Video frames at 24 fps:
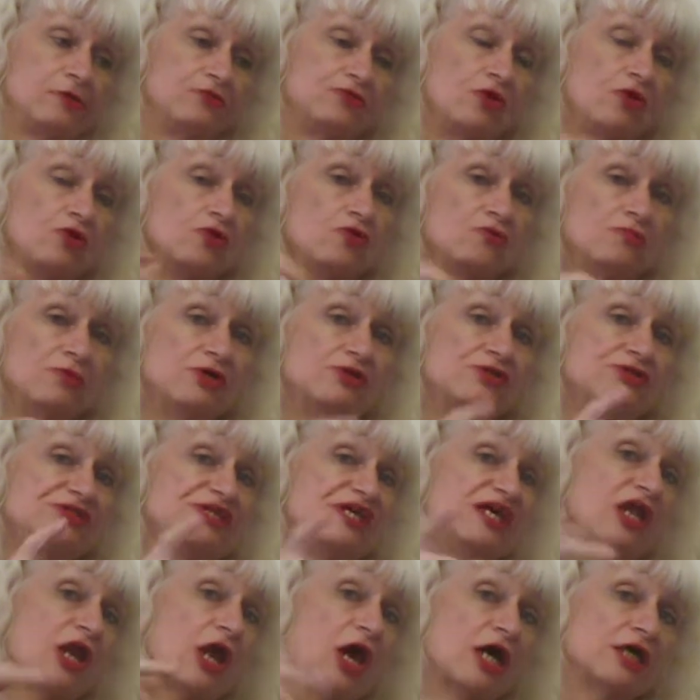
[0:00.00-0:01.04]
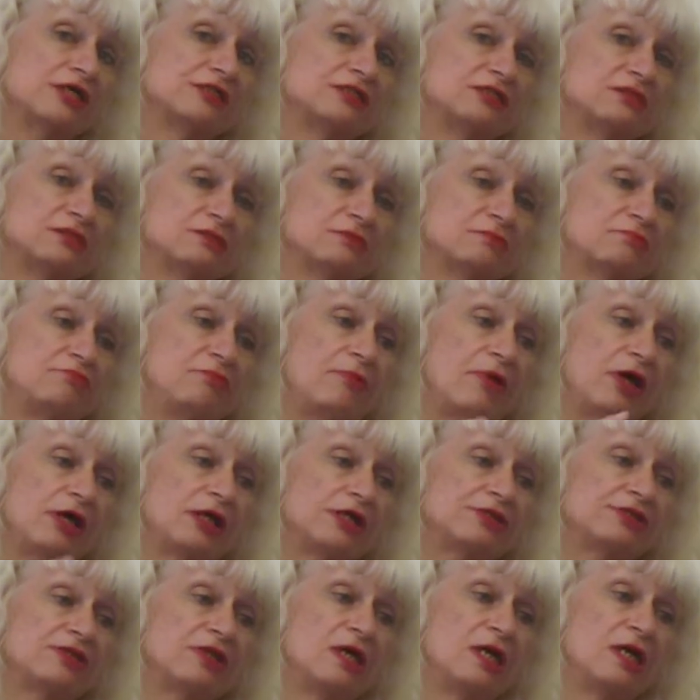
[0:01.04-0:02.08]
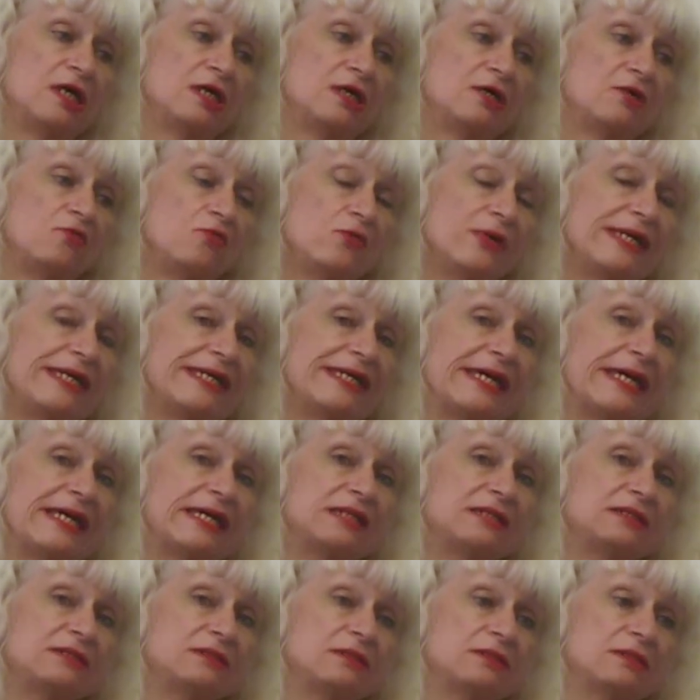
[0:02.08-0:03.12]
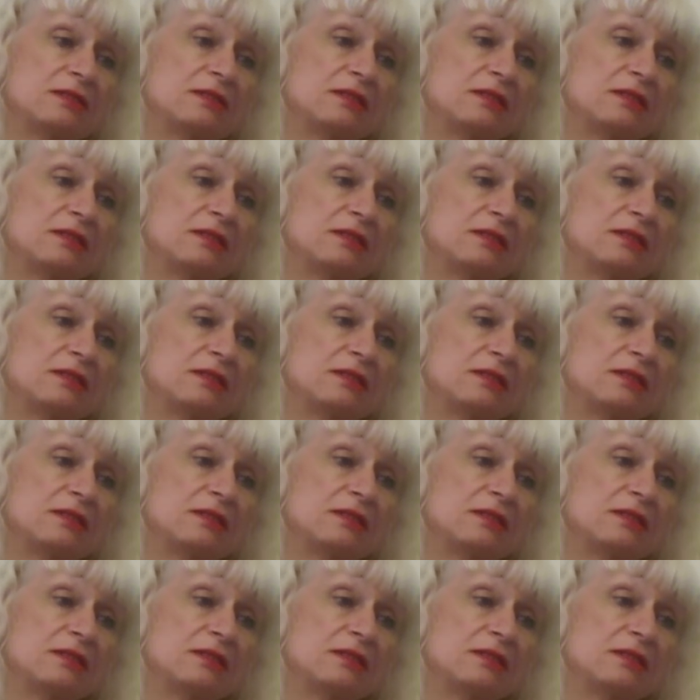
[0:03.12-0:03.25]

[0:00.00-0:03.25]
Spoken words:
the human, they lost. But we can